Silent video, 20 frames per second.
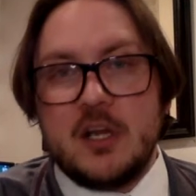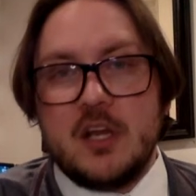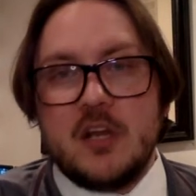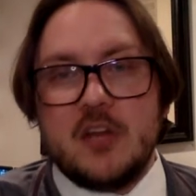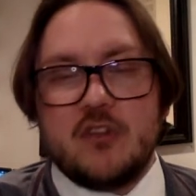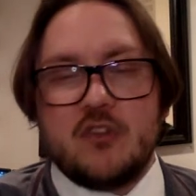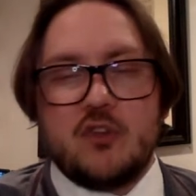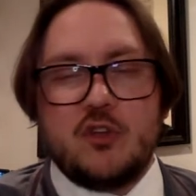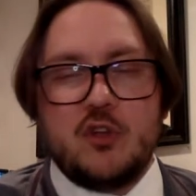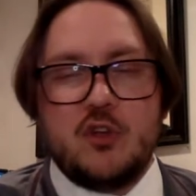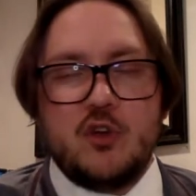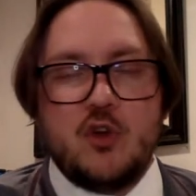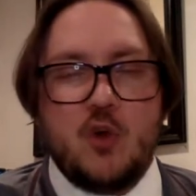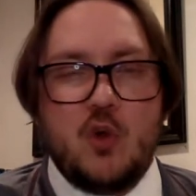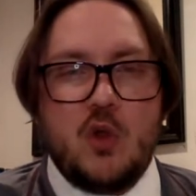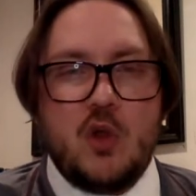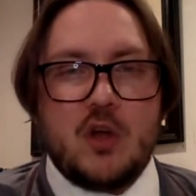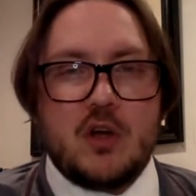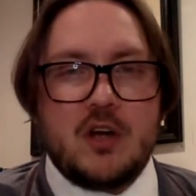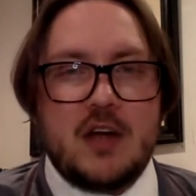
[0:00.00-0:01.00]
So you no
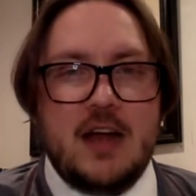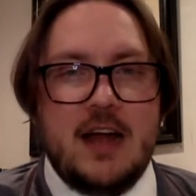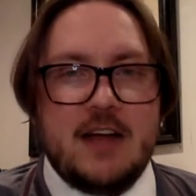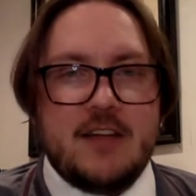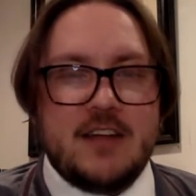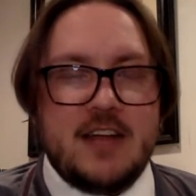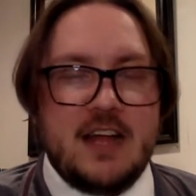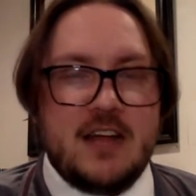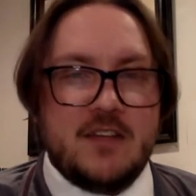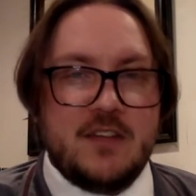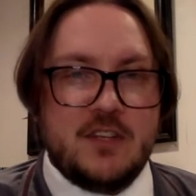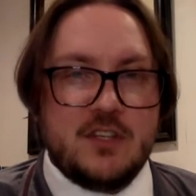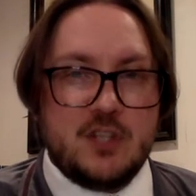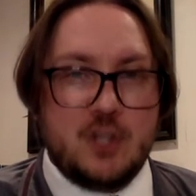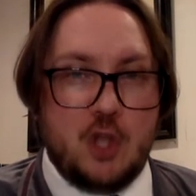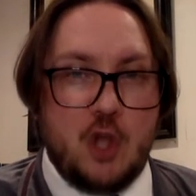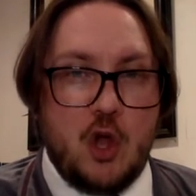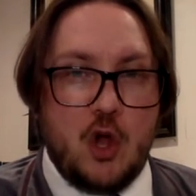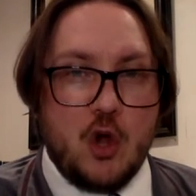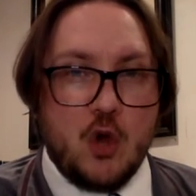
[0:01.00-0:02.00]
longer have to have these
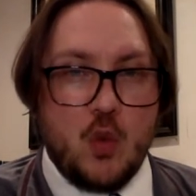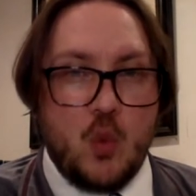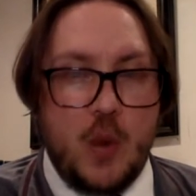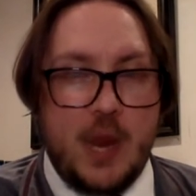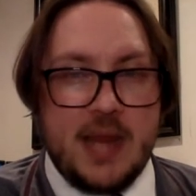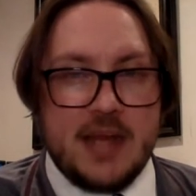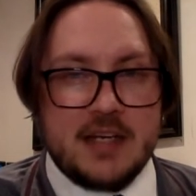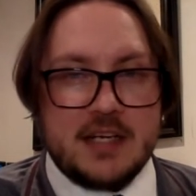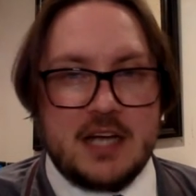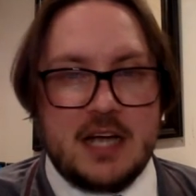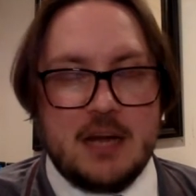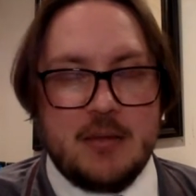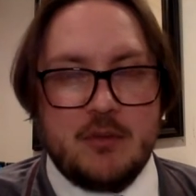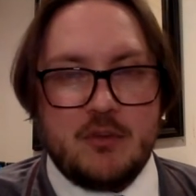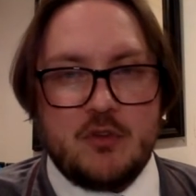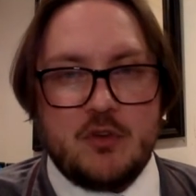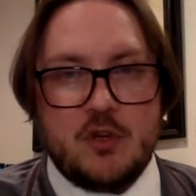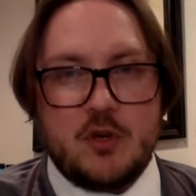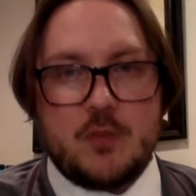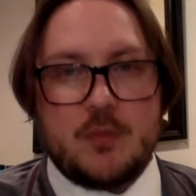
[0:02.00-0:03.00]
long wait times
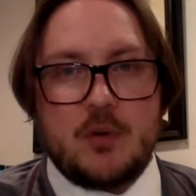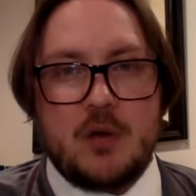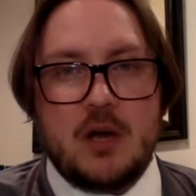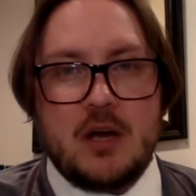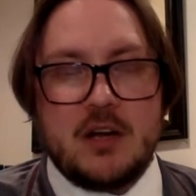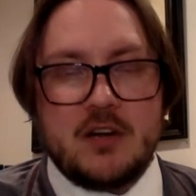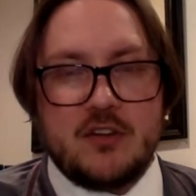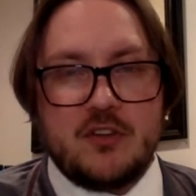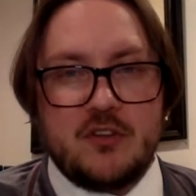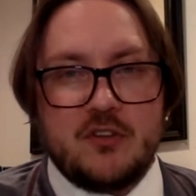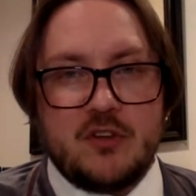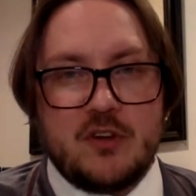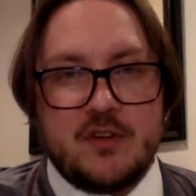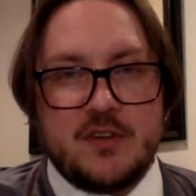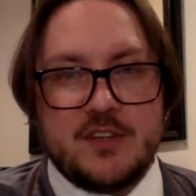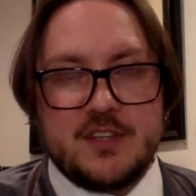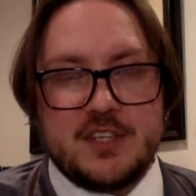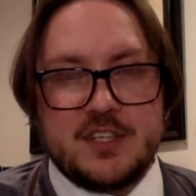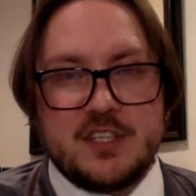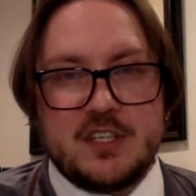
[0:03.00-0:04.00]
for your products and
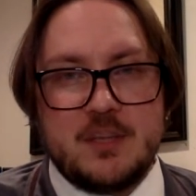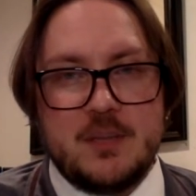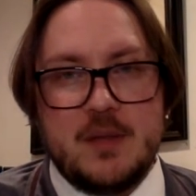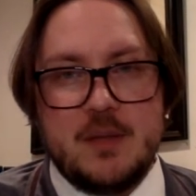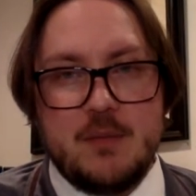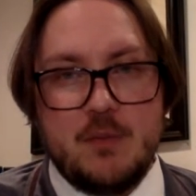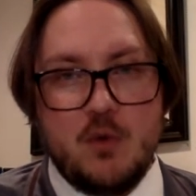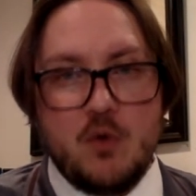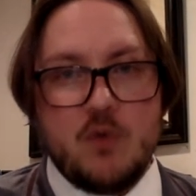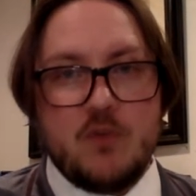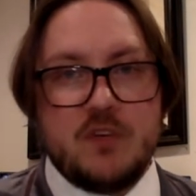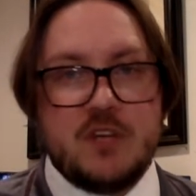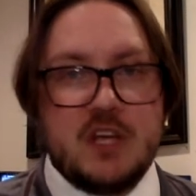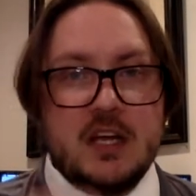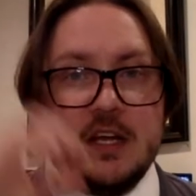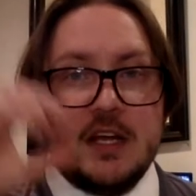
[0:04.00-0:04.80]
services to be moved.